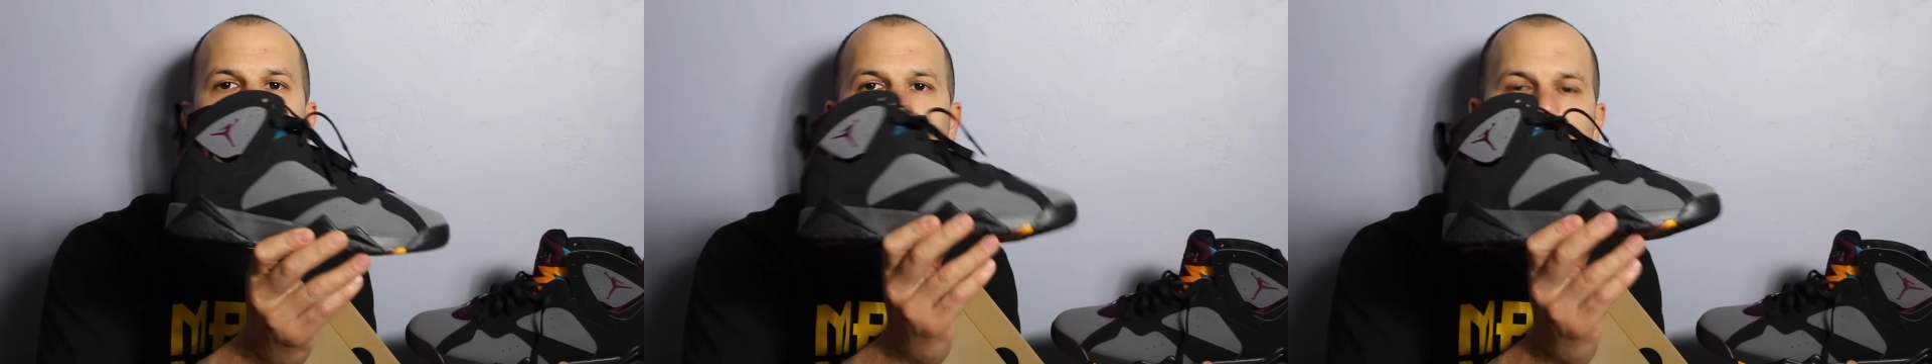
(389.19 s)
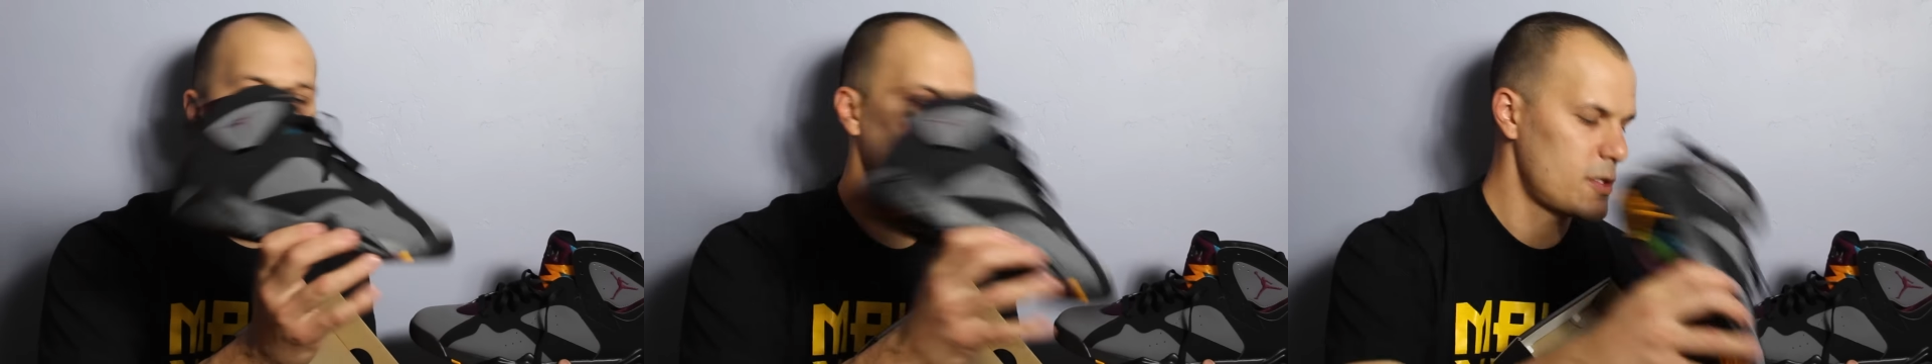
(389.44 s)
the
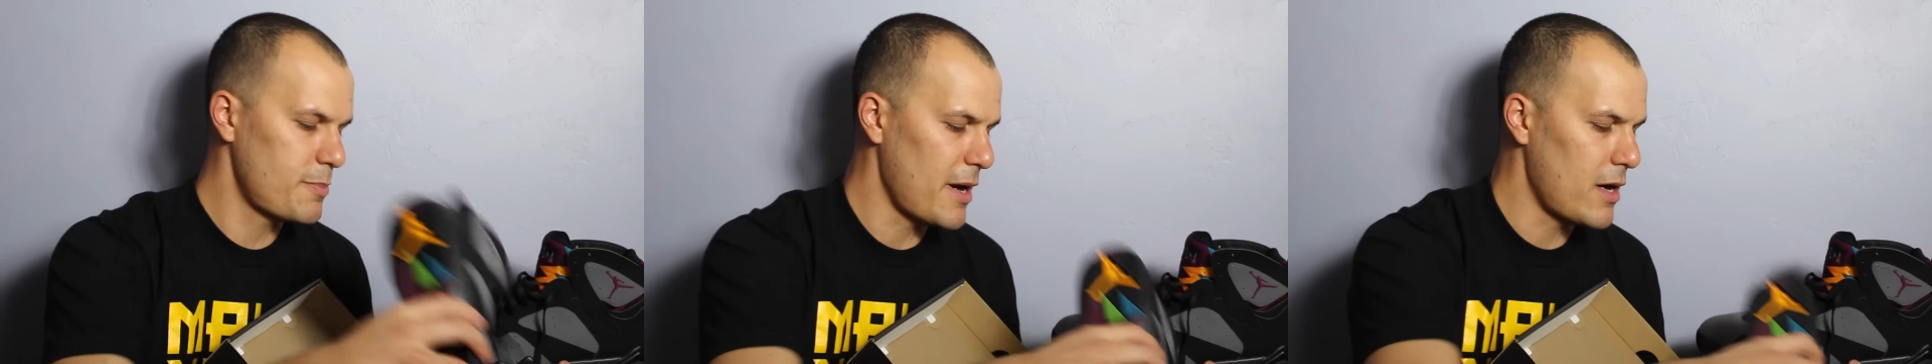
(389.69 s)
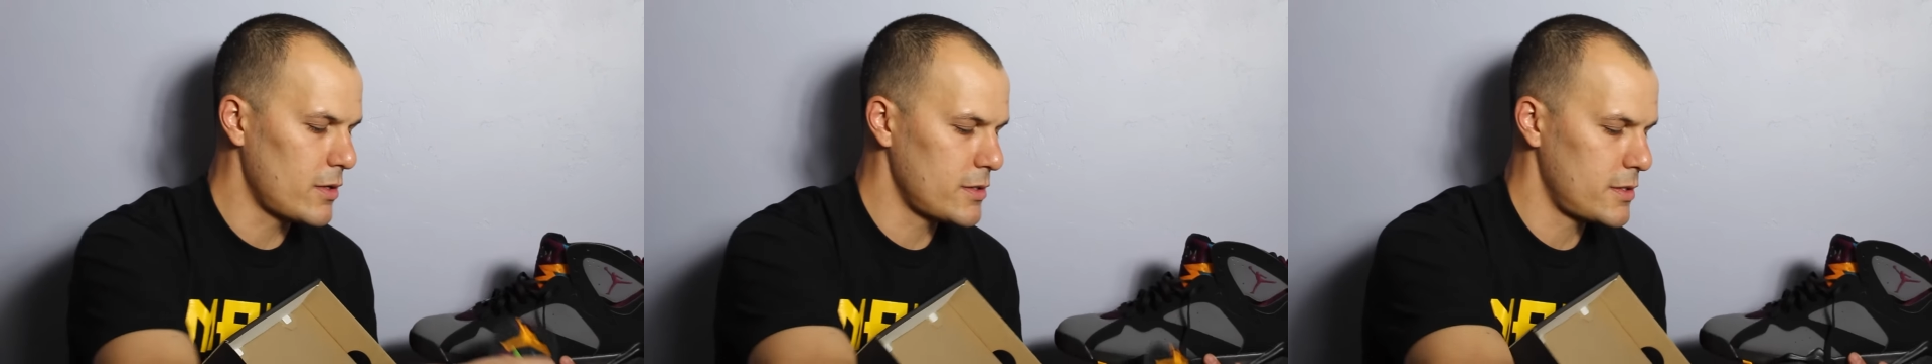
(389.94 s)
GS
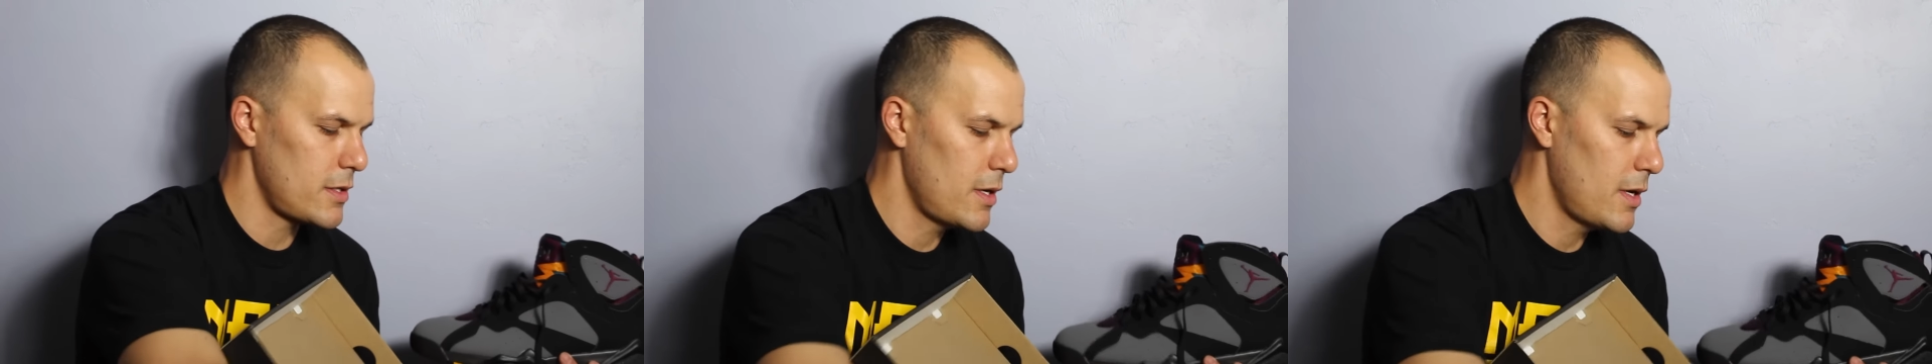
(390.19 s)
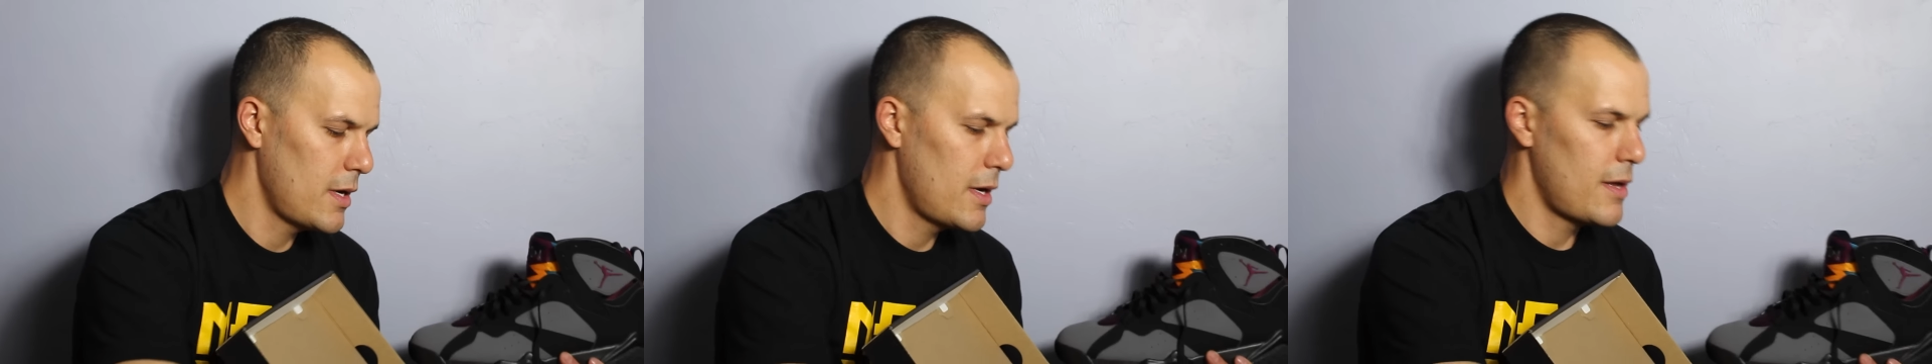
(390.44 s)
pairs
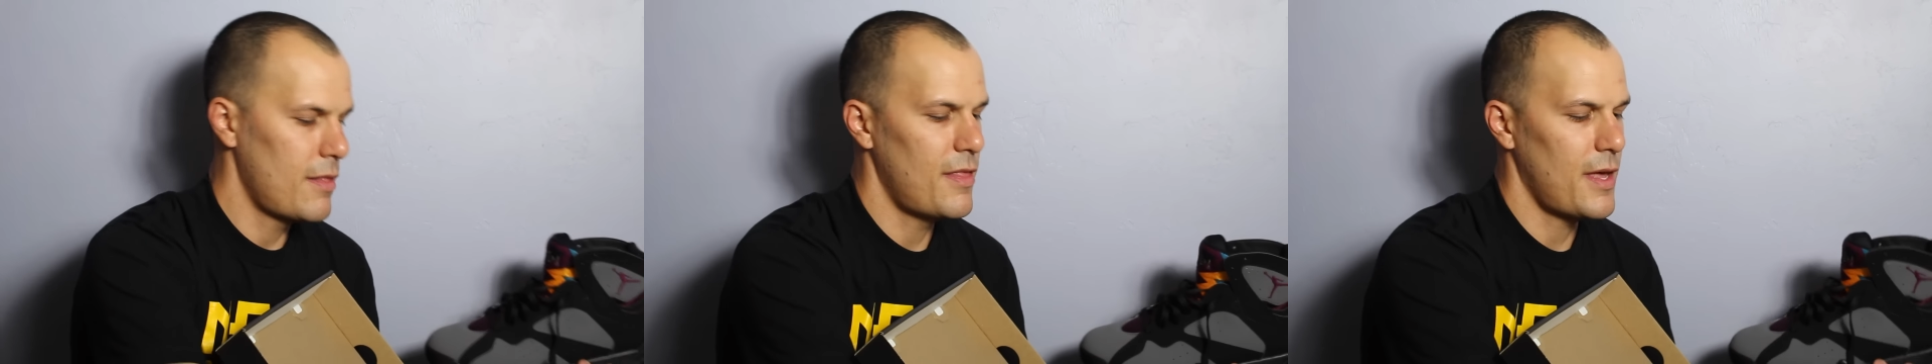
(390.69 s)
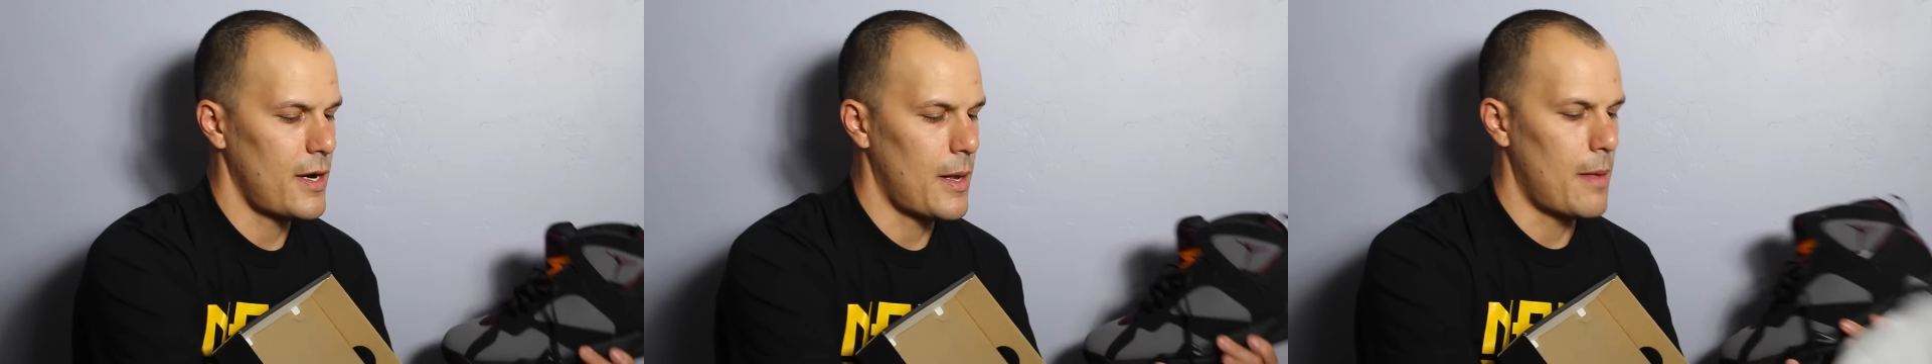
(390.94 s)

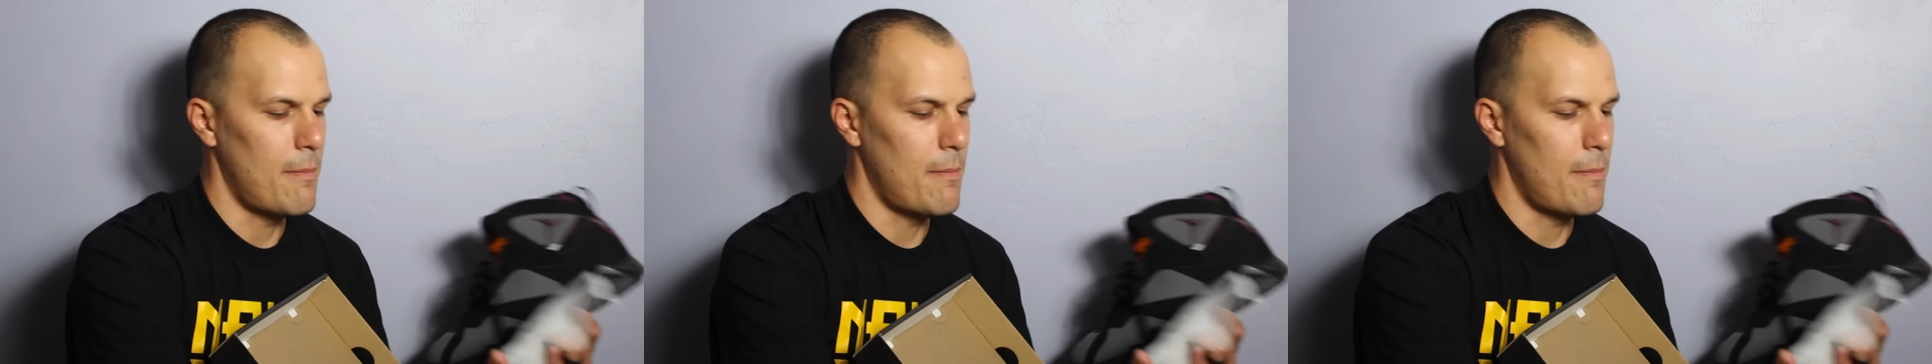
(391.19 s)
than on